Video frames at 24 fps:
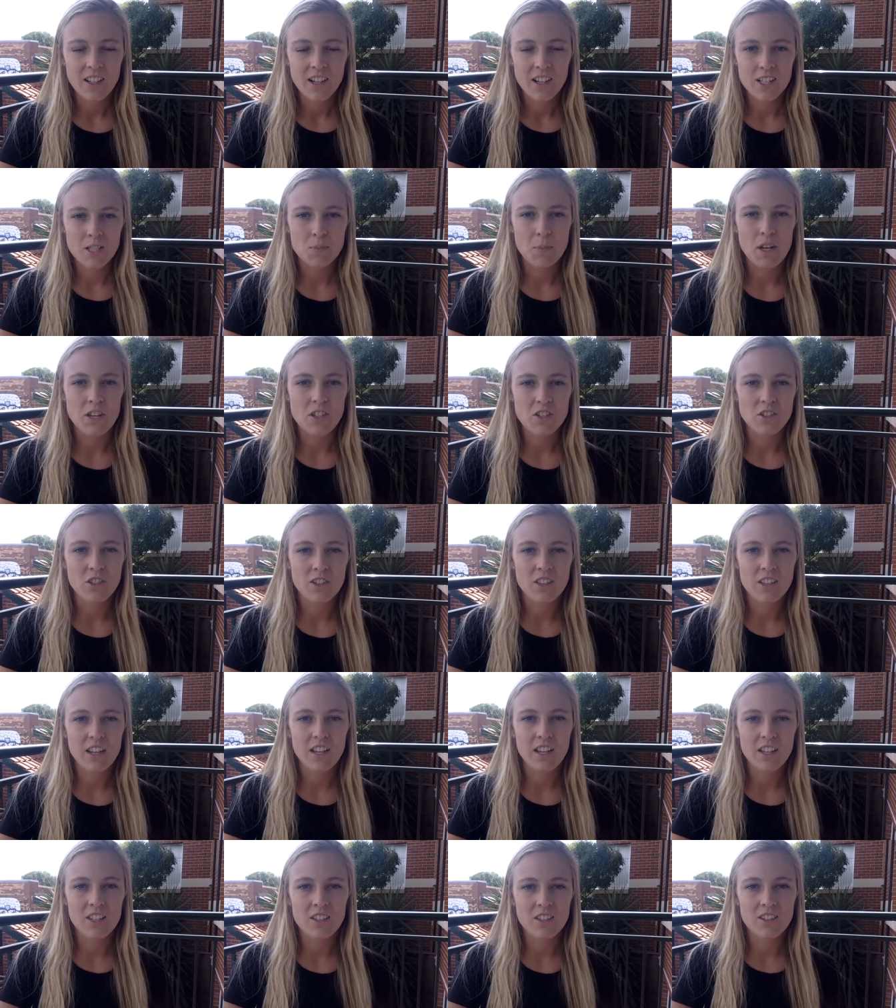A special
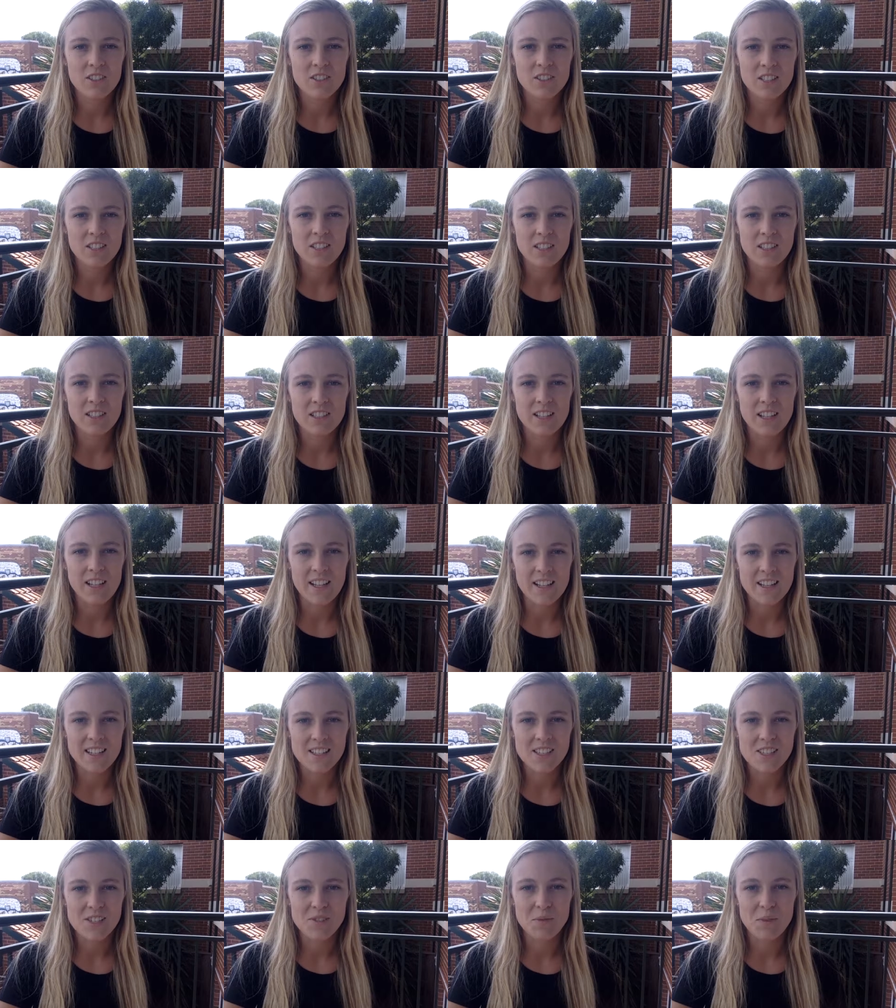thank you to the
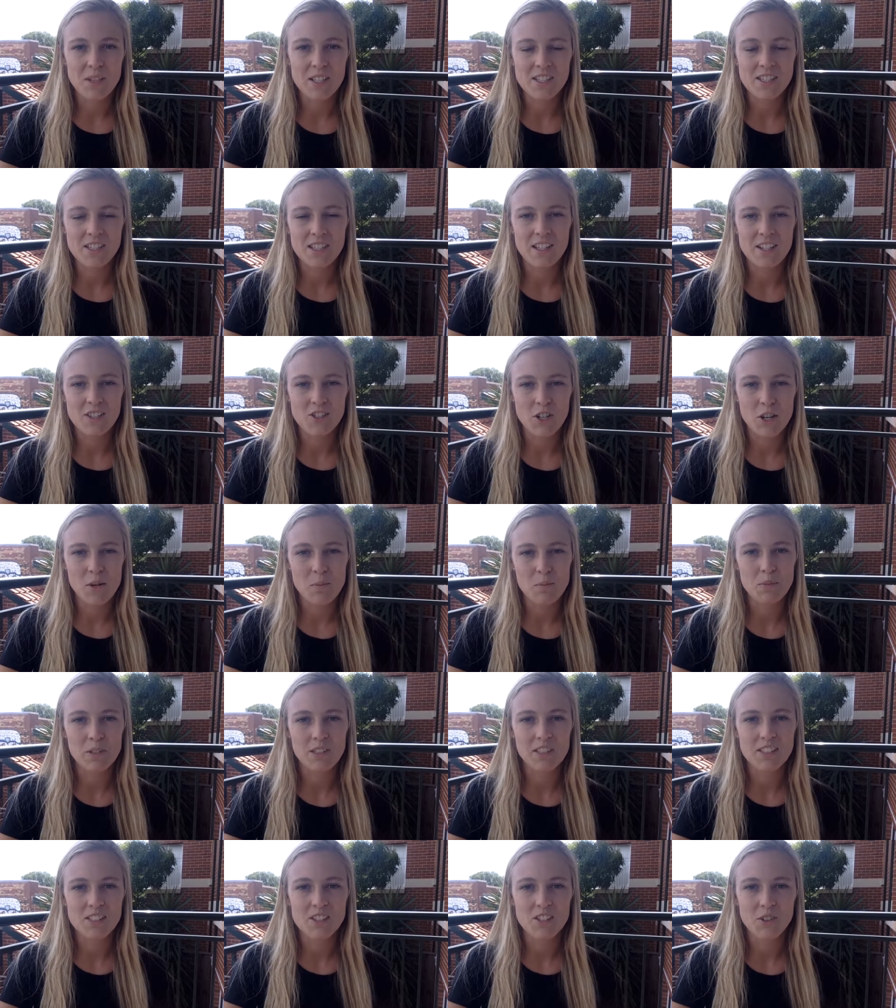Days, Smiths, and
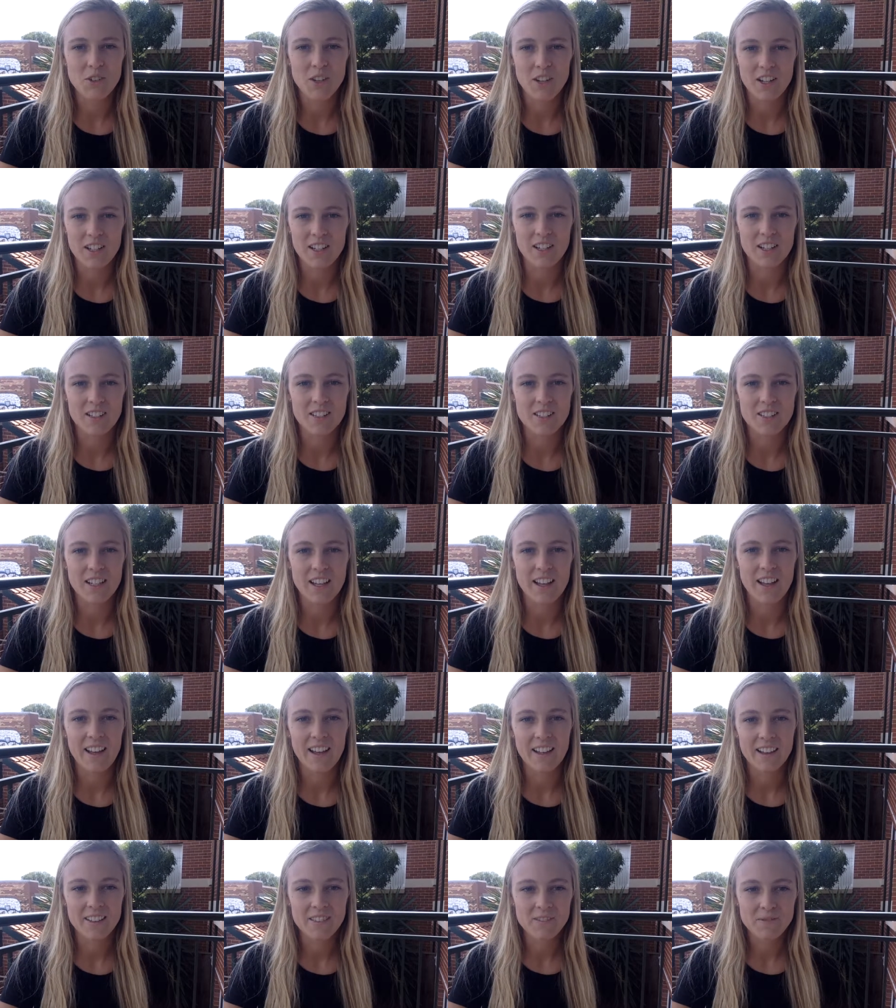Trembleys who are here
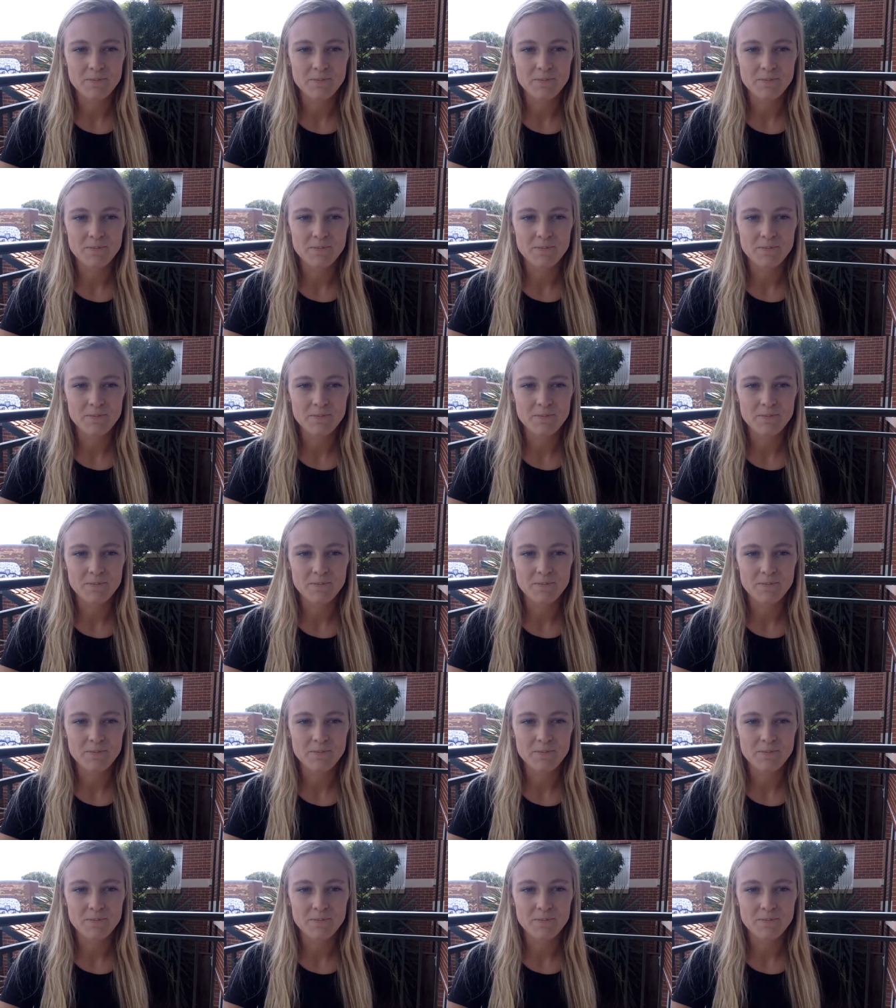today.